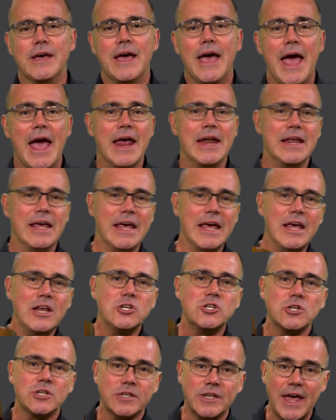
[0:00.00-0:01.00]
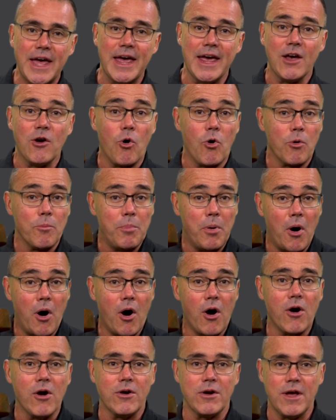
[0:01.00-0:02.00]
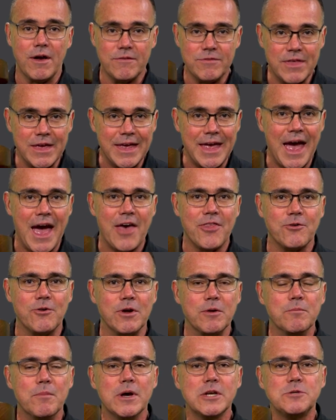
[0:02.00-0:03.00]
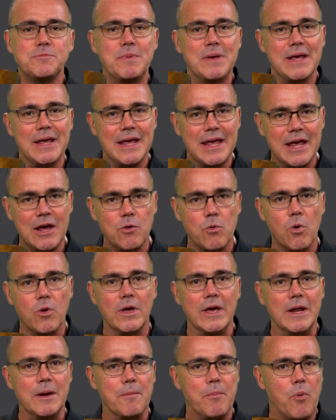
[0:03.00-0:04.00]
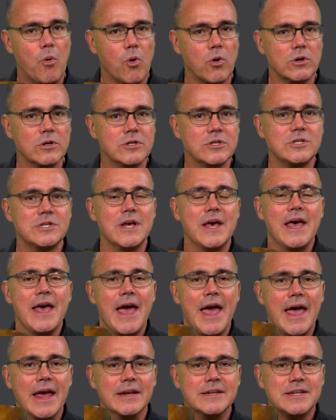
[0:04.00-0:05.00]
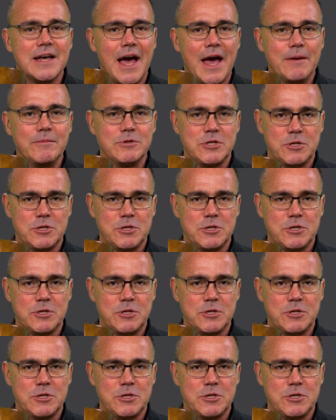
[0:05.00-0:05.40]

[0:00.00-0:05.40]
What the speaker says: And each leg or part of the gathering must be equal in importance and time